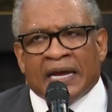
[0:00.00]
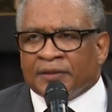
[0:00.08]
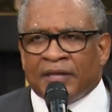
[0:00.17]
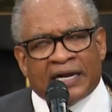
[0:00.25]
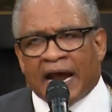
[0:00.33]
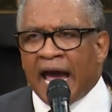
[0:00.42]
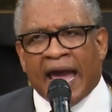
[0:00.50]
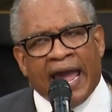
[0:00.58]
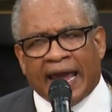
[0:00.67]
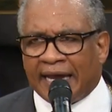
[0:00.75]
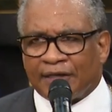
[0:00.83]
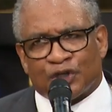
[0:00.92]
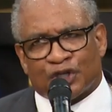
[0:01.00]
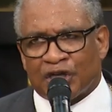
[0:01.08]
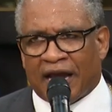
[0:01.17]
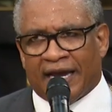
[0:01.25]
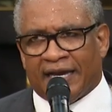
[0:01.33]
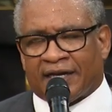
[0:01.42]
than a
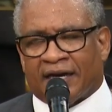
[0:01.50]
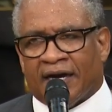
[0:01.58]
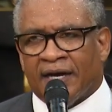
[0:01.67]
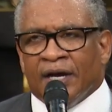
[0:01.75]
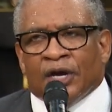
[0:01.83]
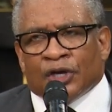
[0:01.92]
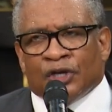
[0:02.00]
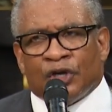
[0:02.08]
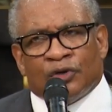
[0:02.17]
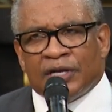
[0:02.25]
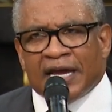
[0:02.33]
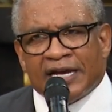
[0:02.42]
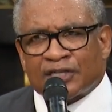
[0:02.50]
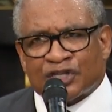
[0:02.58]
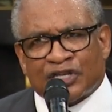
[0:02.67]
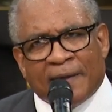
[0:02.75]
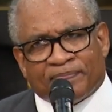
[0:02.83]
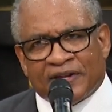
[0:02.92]
handshake. You need
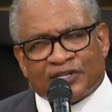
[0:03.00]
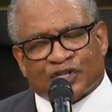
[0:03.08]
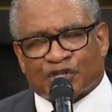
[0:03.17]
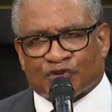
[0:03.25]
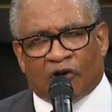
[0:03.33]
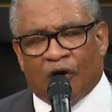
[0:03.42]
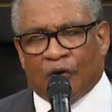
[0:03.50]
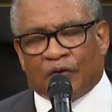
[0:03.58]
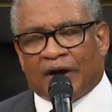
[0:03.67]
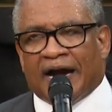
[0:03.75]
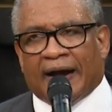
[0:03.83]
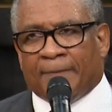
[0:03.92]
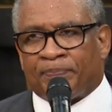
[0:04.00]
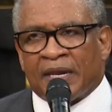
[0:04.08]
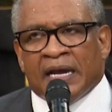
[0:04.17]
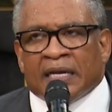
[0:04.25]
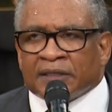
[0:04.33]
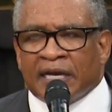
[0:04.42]
something stronger
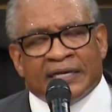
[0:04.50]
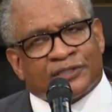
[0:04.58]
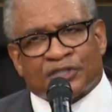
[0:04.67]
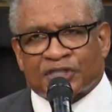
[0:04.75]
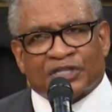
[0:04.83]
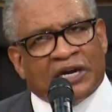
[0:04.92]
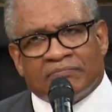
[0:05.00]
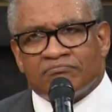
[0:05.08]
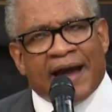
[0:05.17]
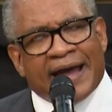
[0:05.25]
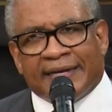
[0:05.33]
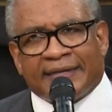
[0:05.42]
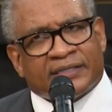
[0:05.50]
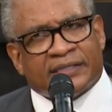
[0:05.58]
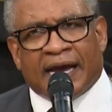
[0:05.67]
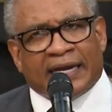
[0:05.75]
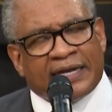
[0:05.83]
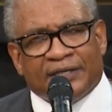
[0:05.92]
than somebody
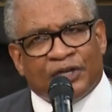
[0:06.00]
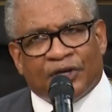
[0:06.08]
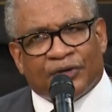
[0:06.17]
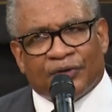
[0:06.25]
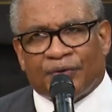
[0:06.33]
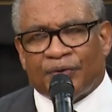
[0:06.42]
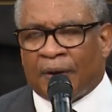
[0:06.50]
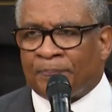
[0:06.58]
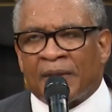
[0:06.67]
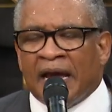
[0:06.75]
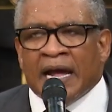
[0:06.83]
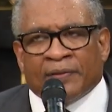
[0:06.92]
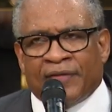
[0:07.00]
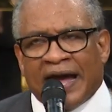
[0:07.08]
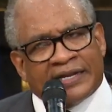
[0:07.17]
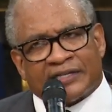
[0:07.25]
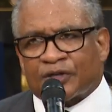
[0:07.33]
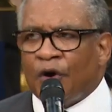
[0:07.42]
telling you that
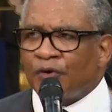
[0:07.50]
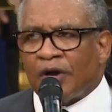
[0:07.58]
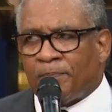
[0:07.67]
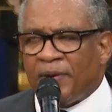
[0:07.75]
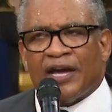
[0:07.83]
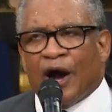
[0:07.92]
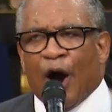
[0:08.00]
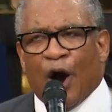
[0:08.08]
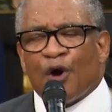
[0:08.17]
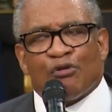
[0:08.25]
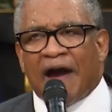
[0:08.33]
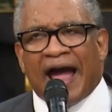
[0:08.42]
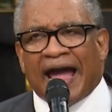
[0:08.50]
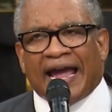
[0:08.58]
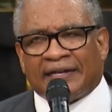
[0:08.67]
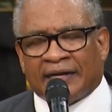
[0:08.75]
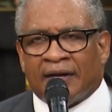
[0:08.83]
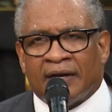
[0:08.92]
it's going to be all
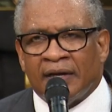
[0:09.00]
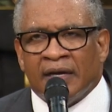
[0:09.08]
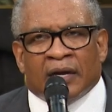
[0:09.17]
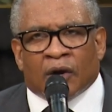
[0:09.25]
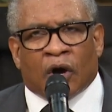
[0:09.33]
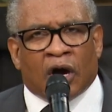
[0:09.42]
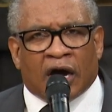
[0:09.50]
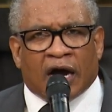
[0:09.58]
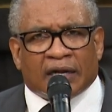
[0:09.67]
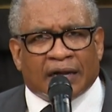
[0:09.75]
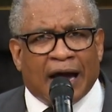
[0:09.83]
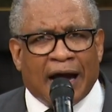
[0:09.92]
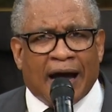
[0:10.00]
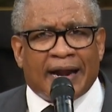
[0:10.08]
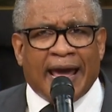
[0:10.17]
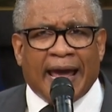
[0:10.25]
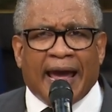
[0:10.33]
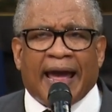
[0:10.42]
right. Oh,
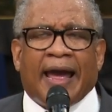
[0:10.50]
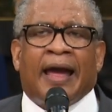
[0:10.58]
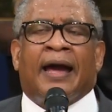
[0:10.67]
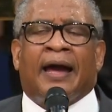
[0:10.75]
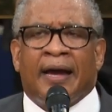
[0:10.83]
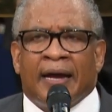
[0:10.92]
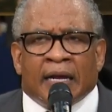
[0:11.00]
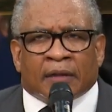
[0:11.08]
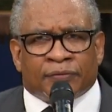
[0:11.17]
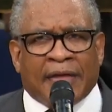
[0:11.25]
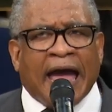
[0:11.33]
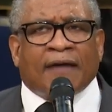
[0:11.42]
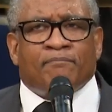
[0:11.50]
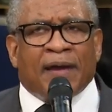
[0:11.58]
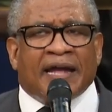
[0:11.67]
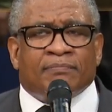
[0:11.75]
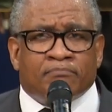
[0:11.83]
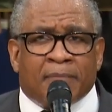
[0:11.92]
Lord. There have
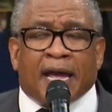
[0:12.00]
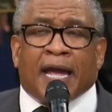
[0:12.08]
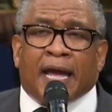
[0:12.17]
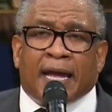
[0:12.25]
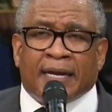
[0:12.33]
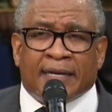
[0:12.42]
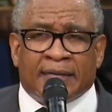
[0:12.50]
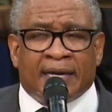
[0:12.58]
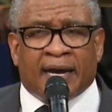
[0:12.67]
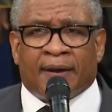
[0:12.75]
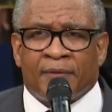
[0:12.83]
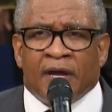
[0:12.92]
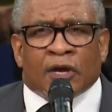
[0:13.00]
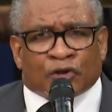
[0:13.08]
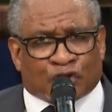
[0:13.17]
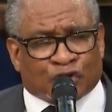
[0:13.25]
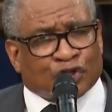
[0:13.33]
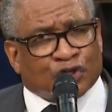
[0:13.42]
been men
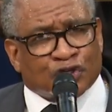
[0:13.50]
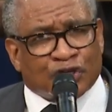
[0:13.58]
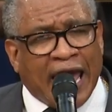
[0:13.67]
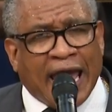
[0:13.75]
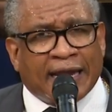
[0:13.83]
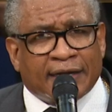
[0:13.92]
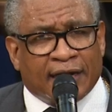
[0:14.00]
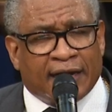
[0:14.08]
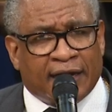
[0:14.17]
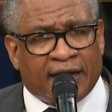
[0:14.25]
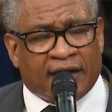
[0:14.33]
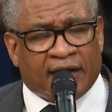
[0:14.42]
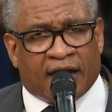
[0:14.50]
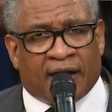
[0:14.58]
standing